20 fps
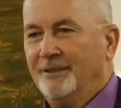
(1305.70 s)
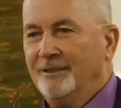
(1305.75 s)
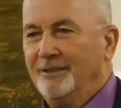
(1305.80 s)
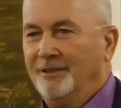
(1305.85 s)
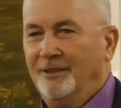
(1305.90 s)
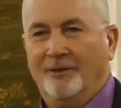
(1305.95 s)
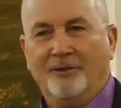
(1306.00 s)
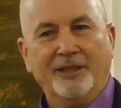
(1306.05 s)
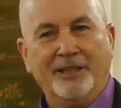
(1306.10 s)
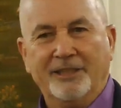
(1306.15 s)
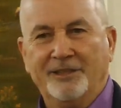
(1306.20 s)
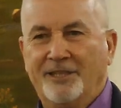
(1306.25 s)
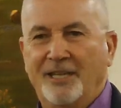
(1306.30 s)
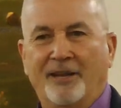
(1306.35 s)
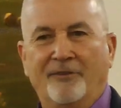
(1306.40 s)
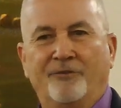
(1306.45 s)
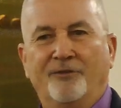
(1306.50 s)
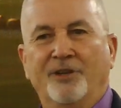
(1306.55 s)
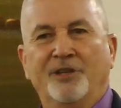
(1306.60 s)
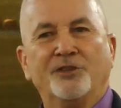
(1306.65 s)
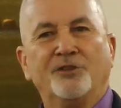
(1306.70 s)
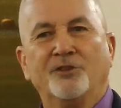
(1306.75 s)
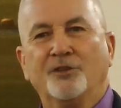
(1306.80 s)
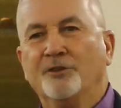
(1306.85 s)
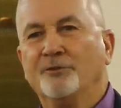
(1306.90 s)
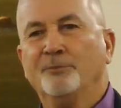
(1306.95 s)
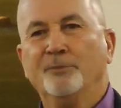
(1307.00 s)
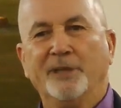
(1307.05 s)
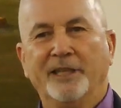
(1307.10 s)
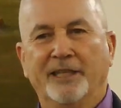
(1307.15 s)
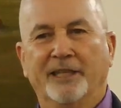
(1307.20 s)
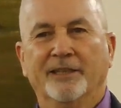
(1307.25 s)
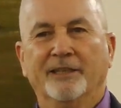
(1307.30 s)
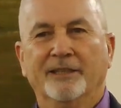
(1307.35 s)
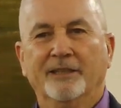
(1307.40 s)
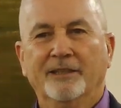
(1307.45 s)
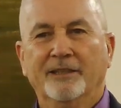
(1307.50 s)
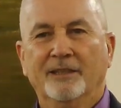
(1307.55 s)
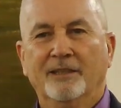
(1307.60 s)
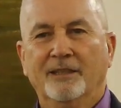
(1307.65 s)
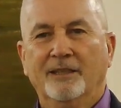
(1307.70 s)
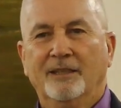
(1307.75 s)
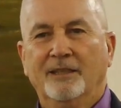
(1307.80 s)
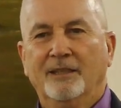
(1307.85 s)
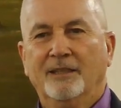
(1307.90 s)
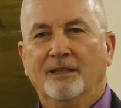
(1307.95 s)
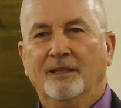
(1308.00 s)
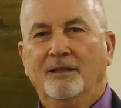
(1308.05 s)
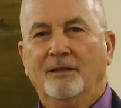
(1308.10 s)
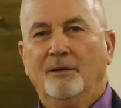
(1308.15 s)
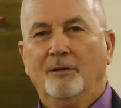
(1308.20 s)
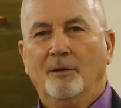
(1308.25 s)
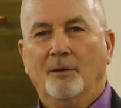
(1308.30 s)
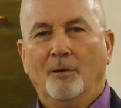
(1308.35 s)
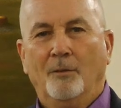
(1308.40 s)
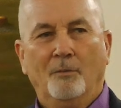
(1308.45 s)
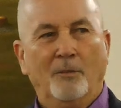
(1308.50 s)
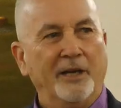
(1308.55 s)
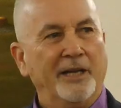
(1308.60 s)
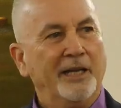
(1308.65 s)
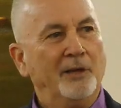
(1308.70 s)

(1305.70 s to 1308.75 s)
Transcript: You know, he's that fisher of men. But